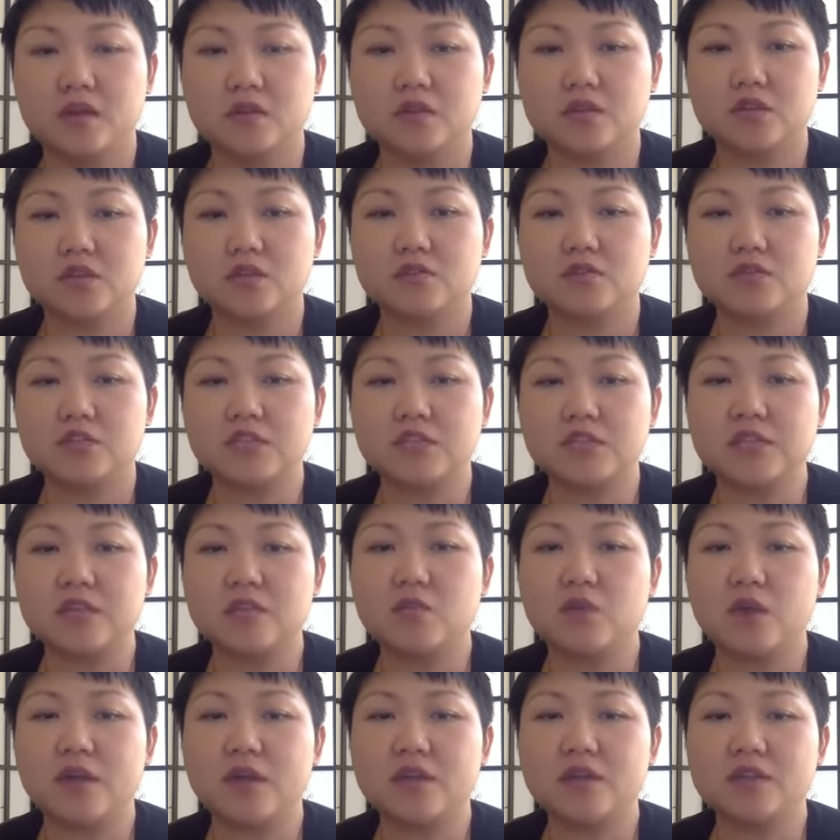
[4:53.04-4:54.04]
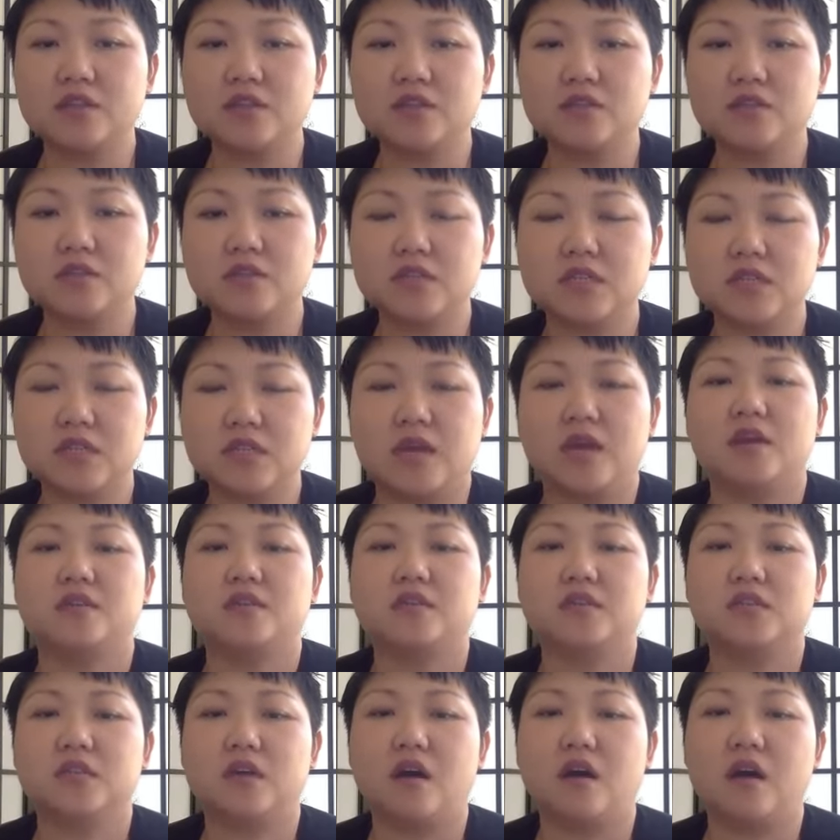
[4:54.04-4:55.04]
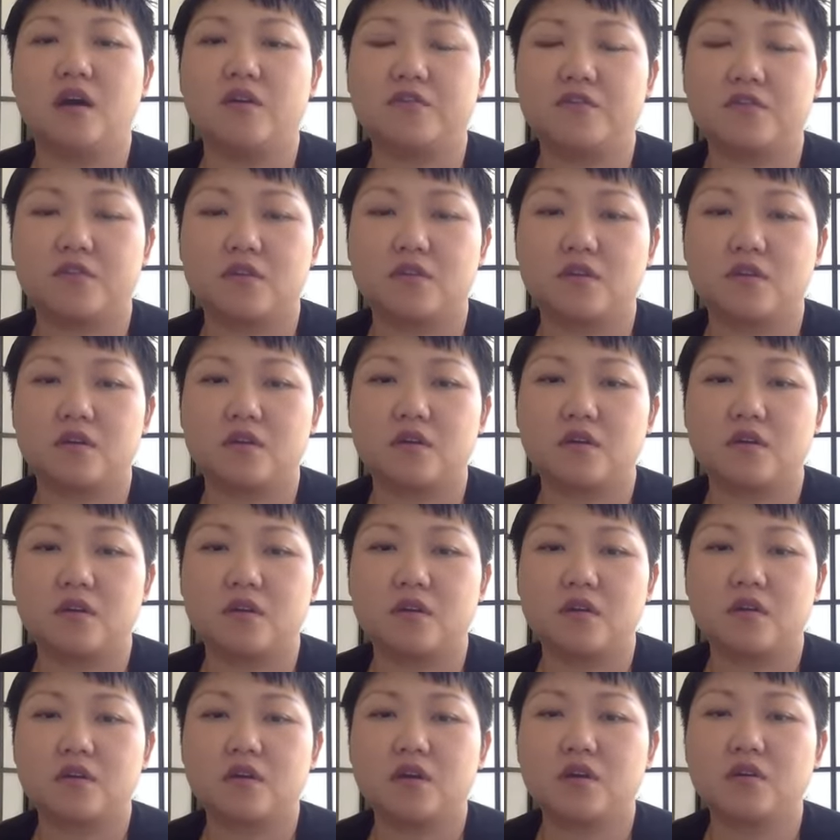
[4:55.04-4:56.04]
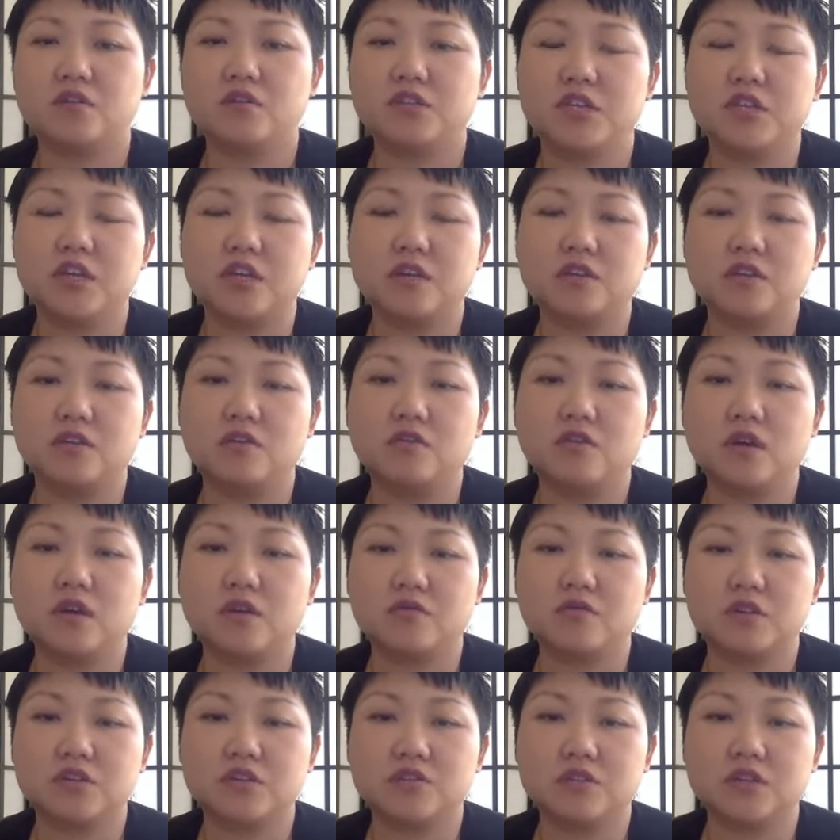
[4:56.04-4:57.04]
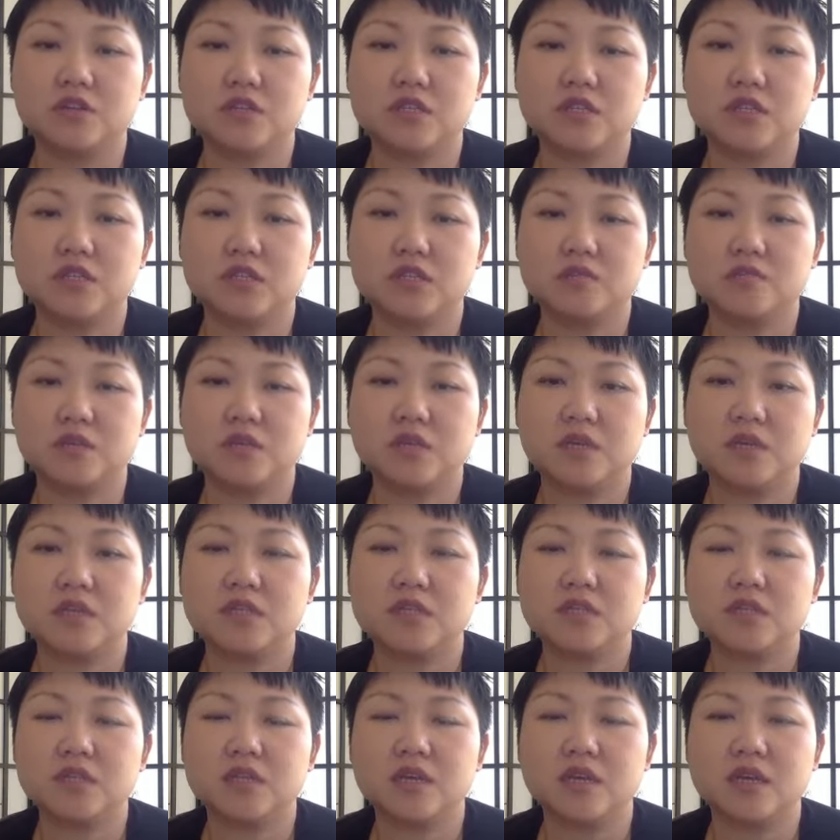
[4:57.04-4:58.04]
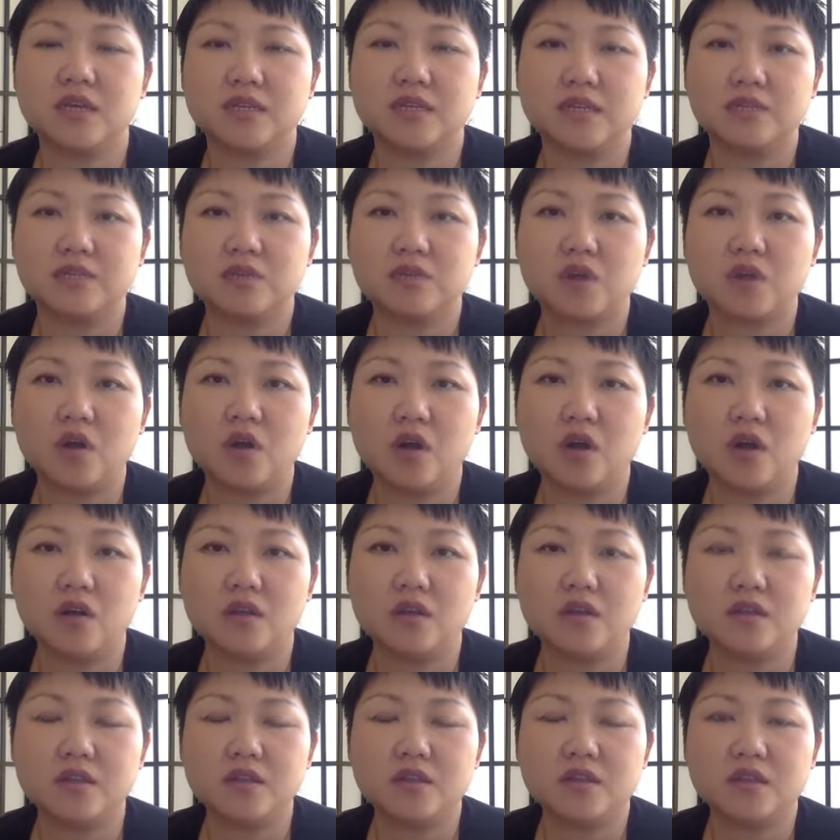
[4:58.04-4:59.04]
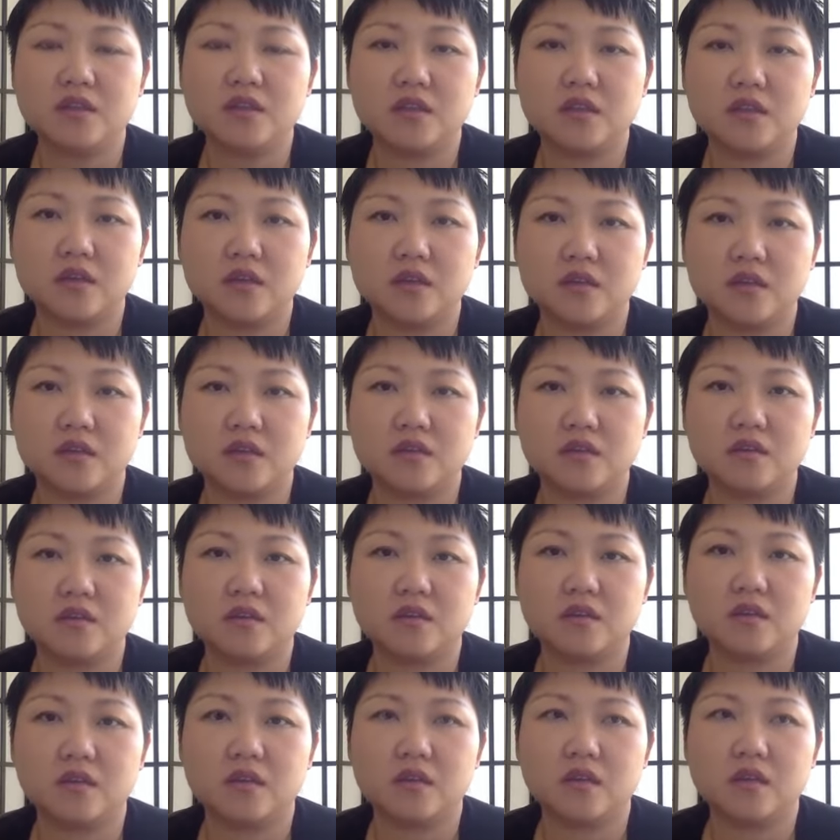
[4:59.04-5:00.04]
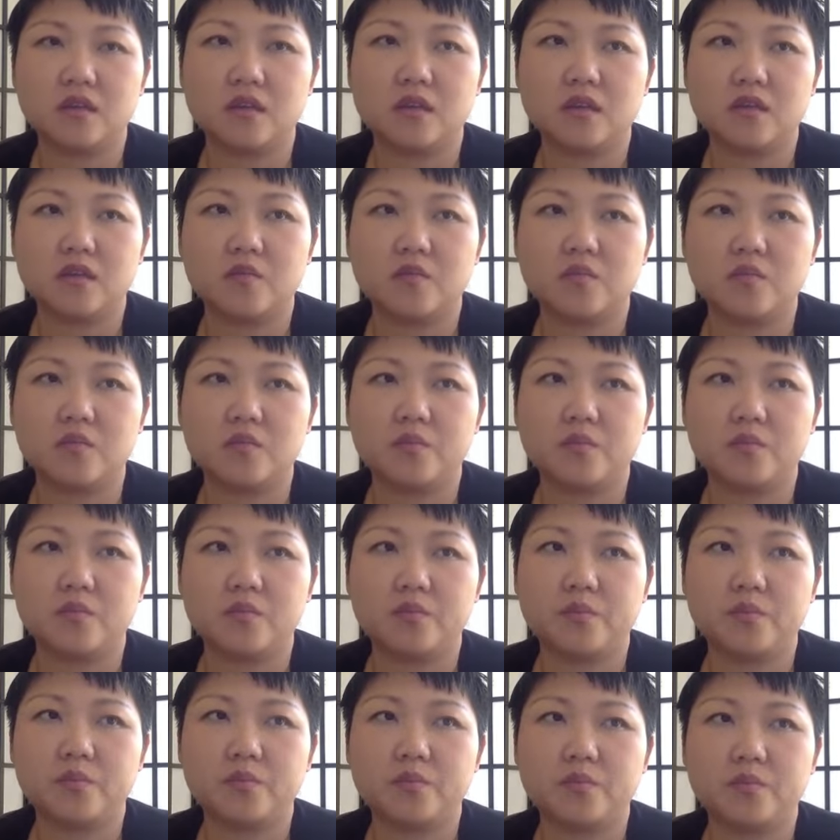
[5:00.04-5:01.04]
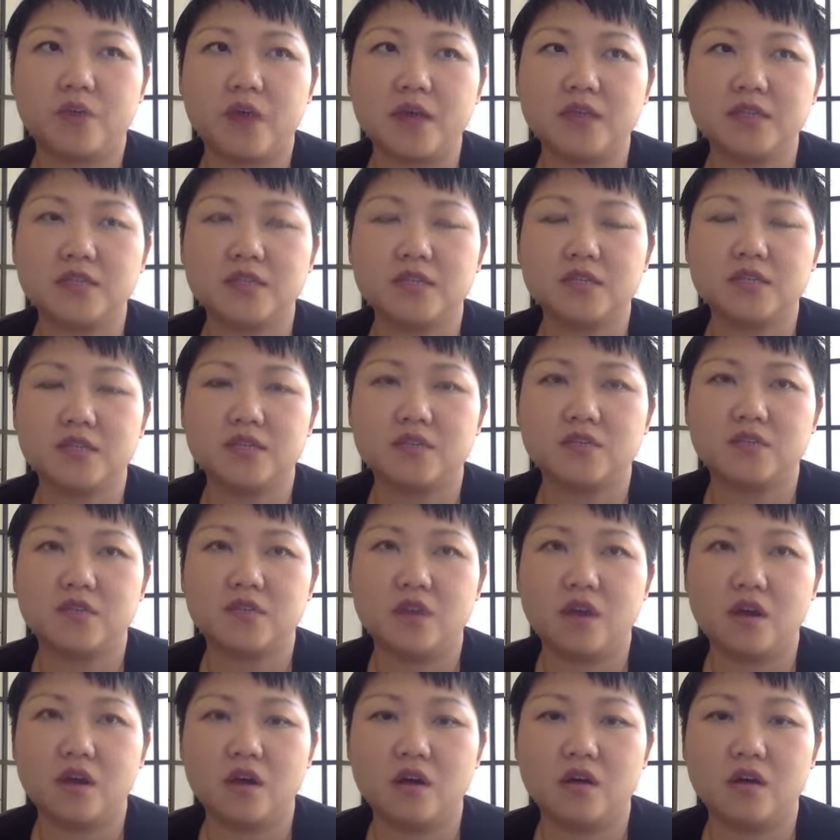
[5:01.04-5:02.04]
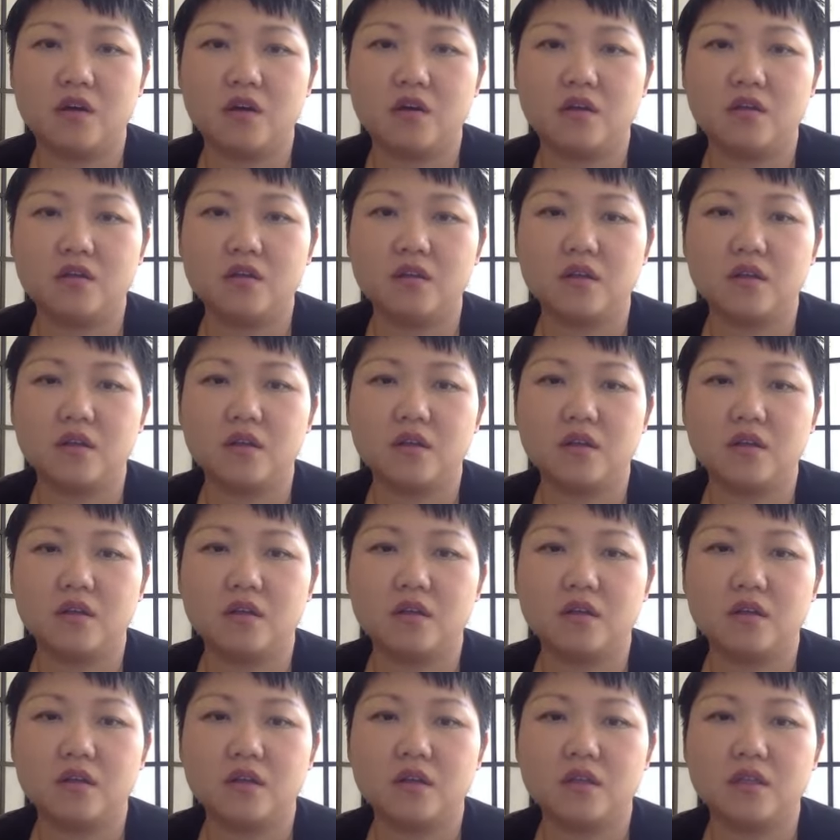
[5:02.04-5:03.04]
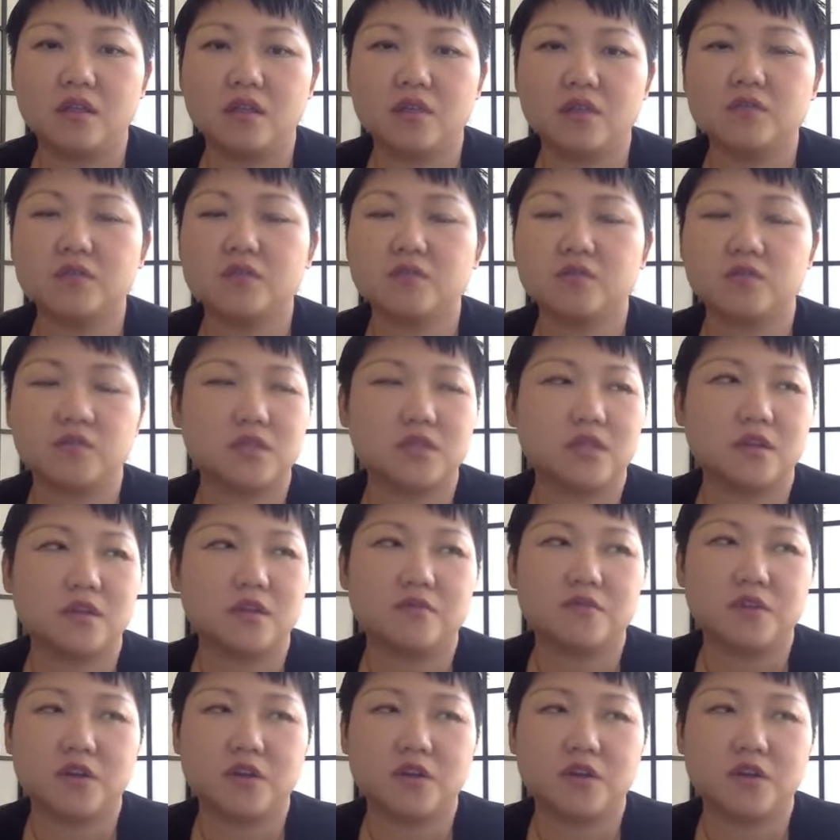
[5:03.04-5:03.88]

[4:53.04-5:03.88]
So, Jessie, why did you decide to offer coaching and yoga retreats? Because as I recall in the process of it all, this was a